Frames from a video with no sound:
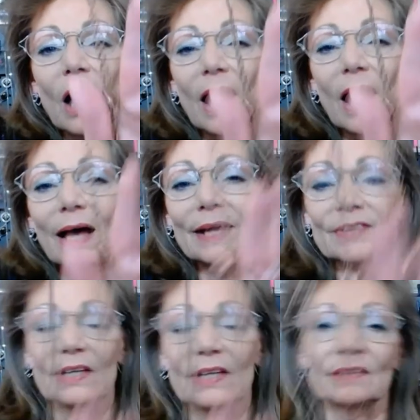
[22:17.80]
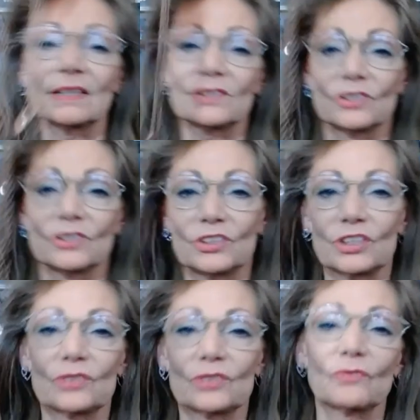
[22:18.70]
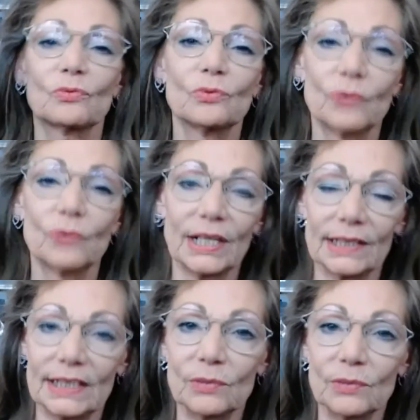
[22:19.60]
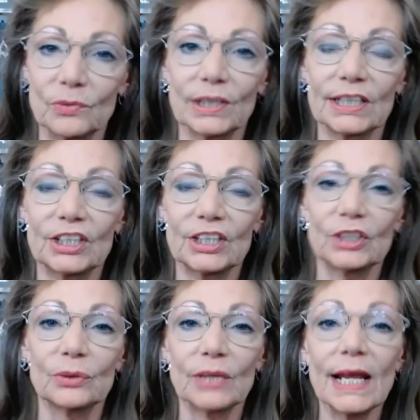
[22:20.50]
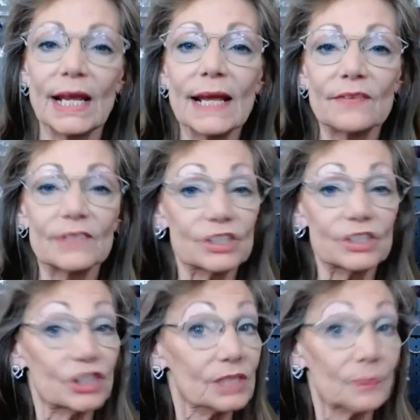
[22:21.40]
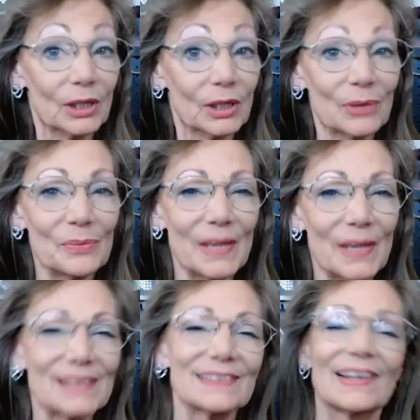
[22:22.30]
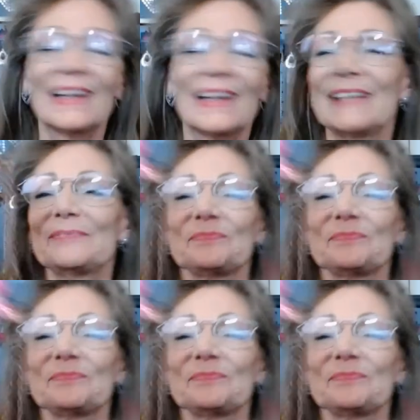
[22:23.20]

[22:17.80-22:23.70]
I think this is just really, really cute. It's just below the bust line.